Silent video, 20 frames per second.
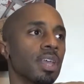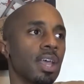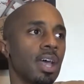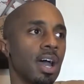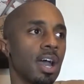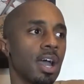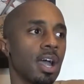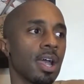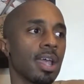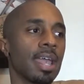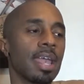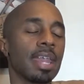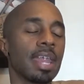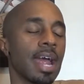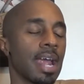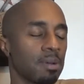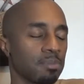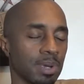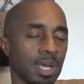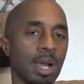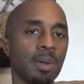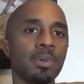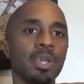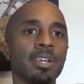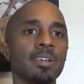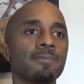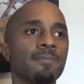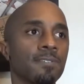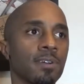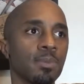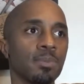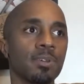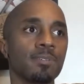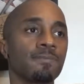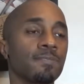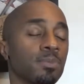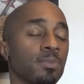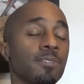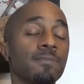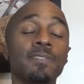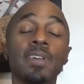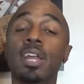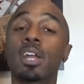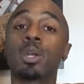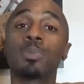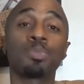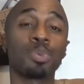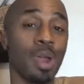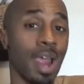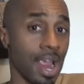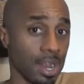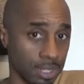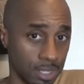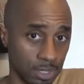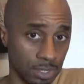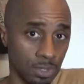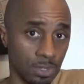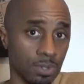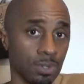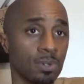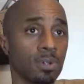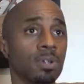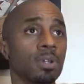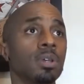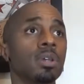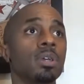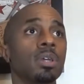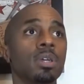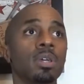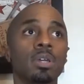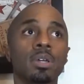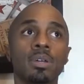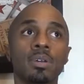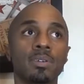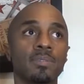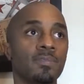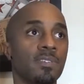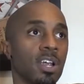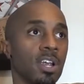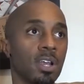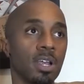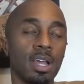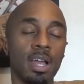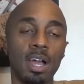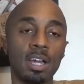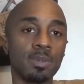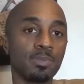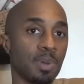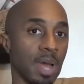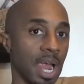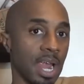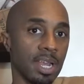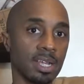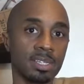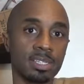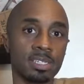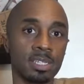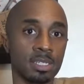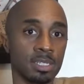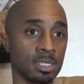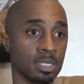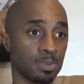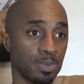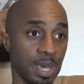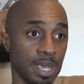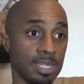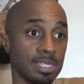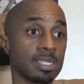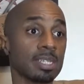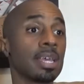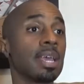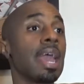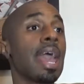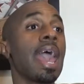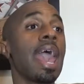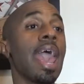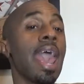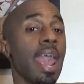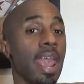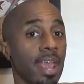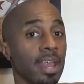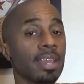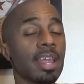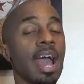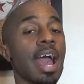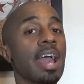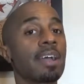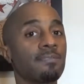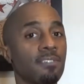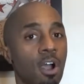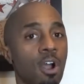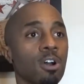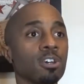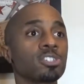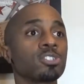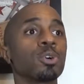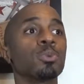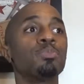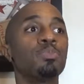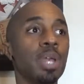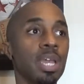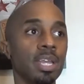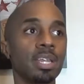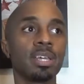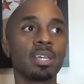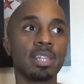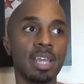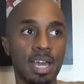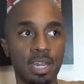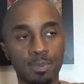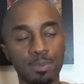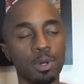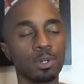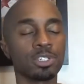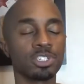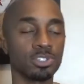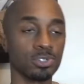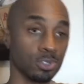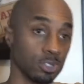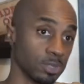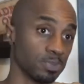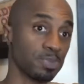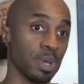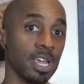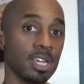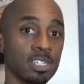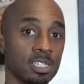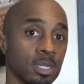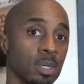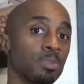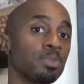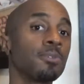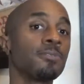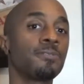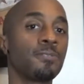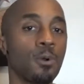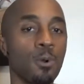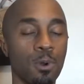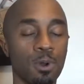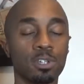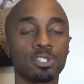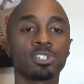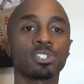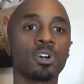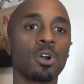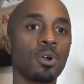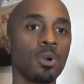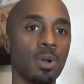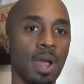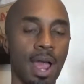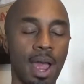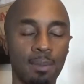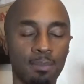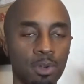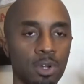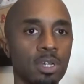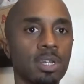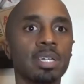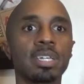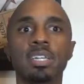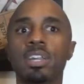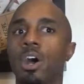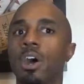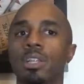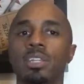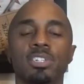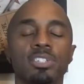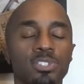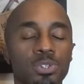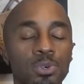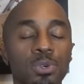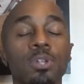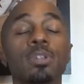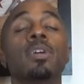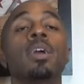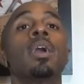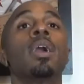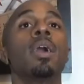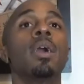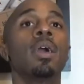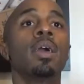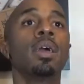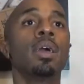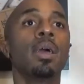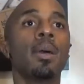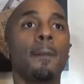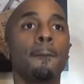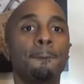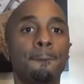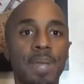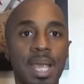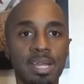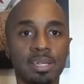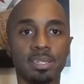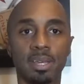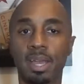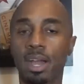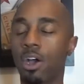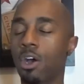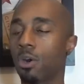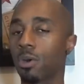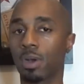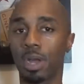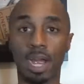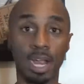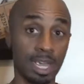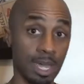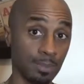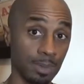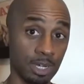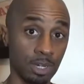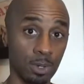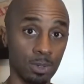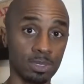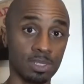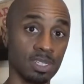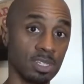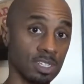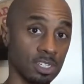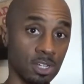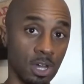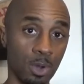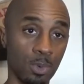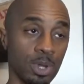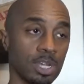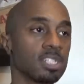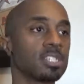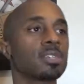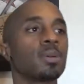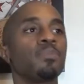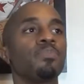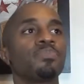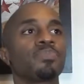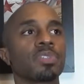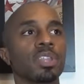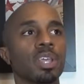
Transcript: and I am coming from it from a very practical, very unbiased space, and I have also been in that emotional space before, so I'm going to get all into it. Oh, I got my notes, as always.